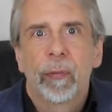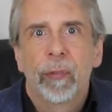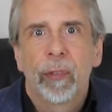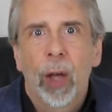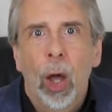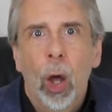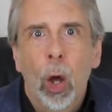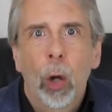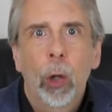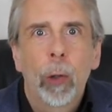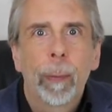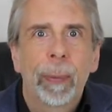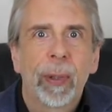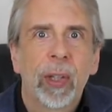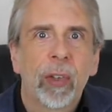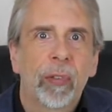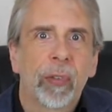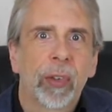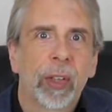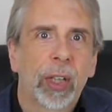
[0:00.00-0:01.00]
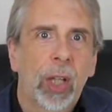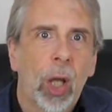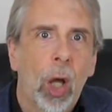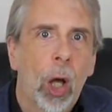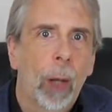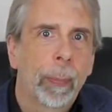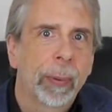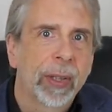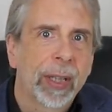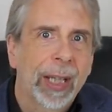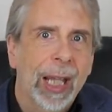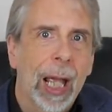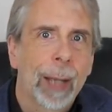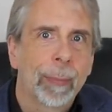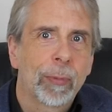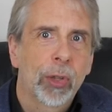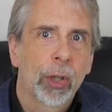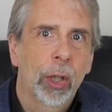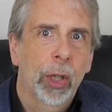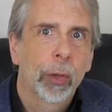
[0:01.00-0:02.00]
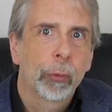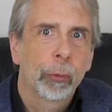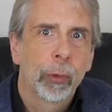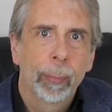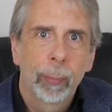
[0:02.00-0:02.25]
The hope is that carbon capture and